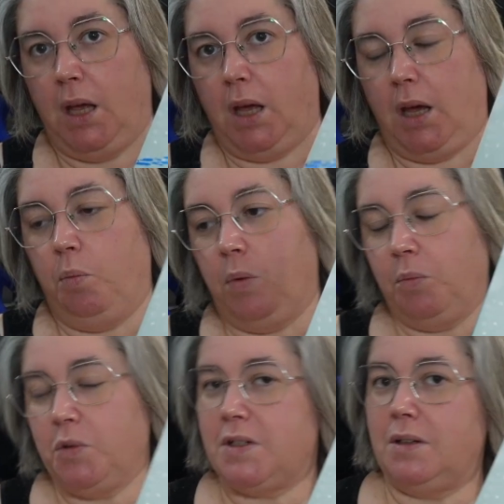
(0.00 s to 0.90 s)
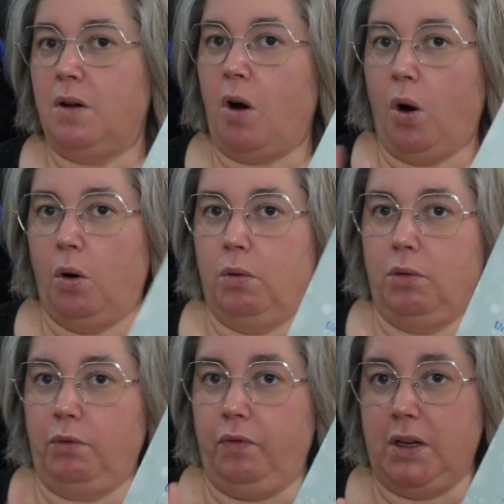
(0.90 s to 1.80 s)
and one was an
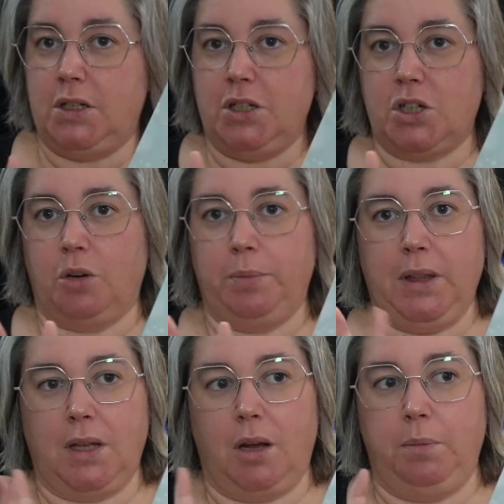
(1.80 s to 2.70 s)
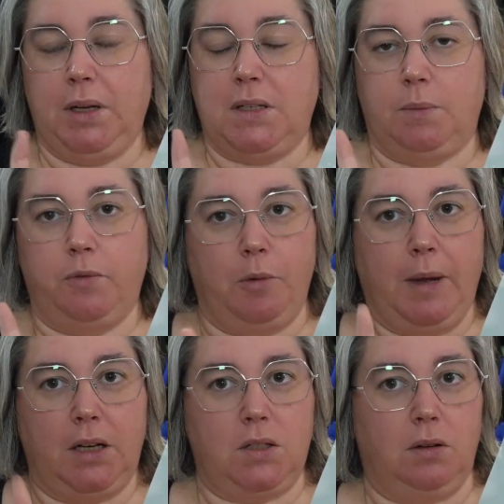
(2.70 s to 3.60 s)
old vintage copy that I picked up for
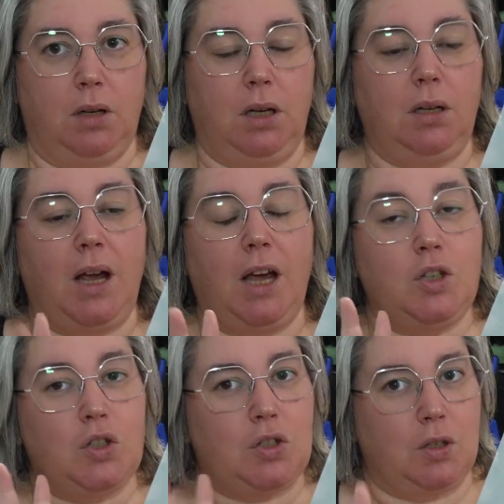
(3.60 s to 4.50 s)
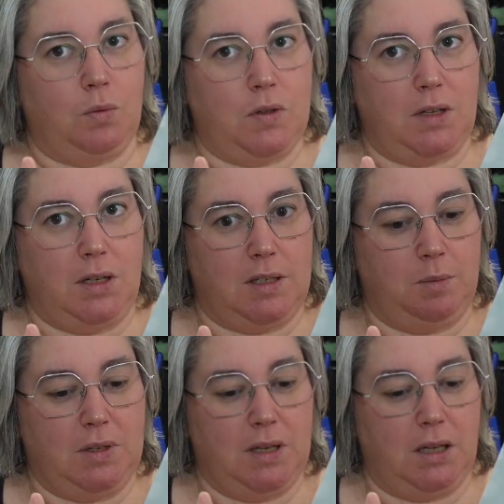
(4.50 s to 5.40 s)
about $1, and so was The
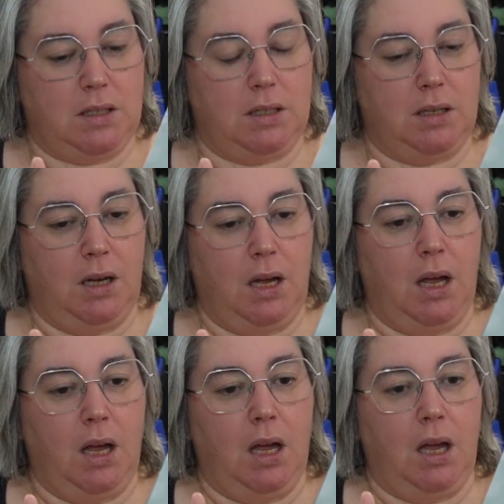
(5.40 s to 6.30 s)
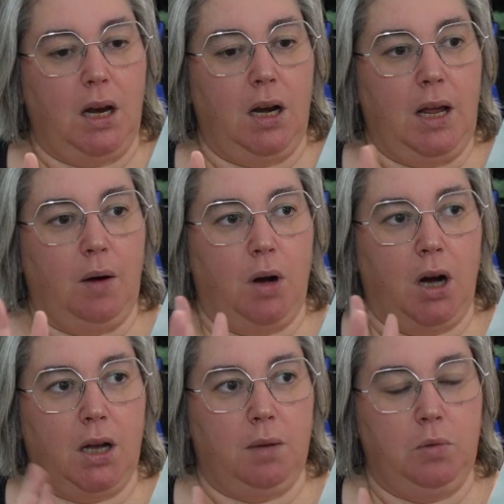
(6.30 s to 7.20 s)
Dispossessed. Now,
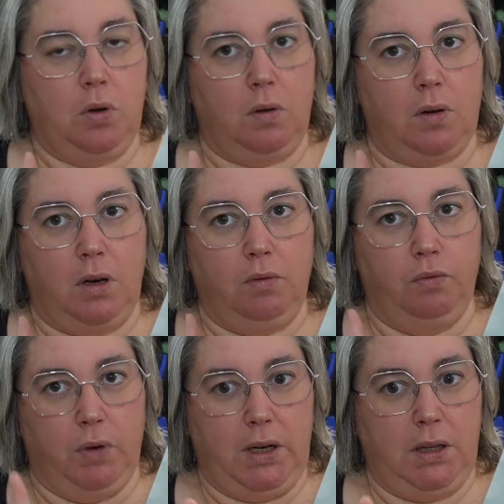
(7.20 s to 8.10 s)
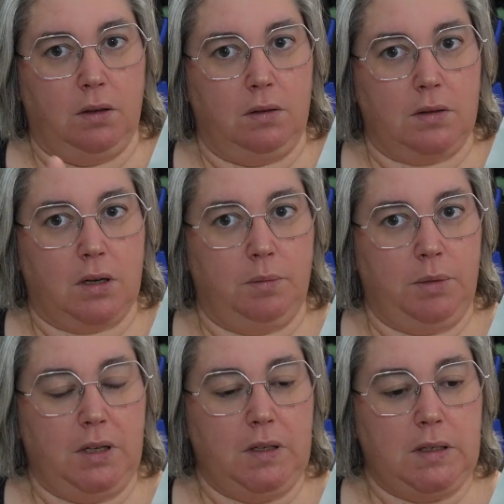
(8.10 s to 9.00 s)
I am not going to read those
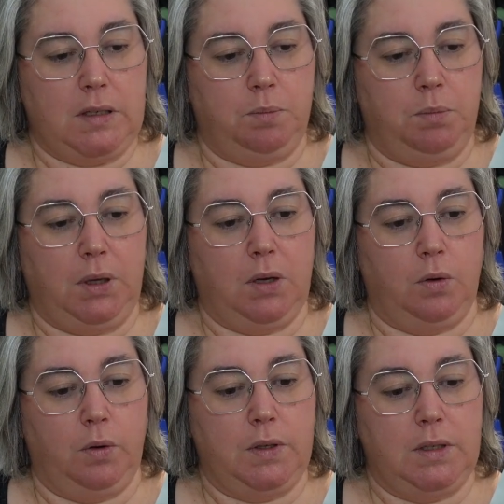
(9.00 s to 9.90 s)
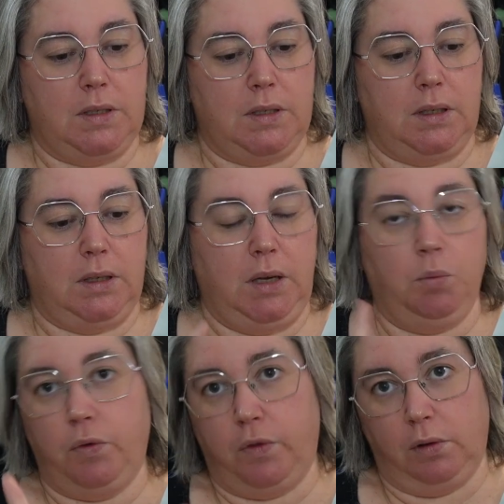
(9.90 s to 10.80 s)
copies because it
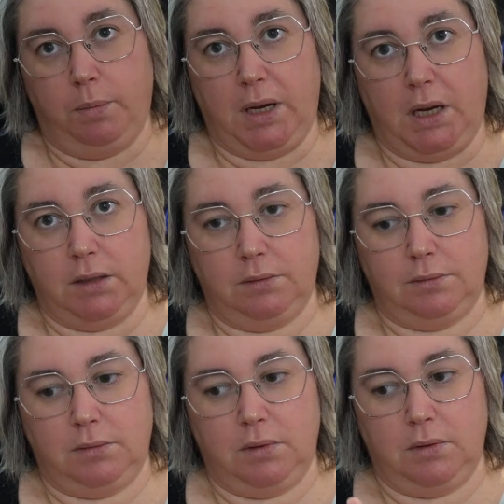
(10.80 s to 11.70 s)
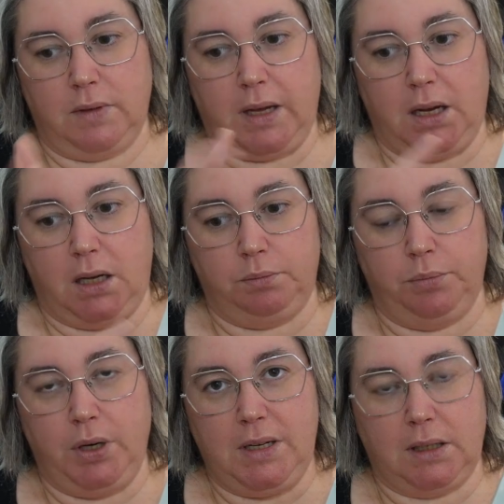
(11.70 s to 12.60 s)
will fall apart. They are
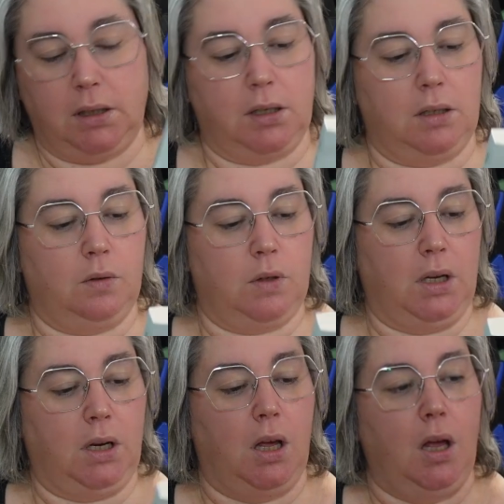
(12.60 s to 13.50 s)
pretty delicate looking.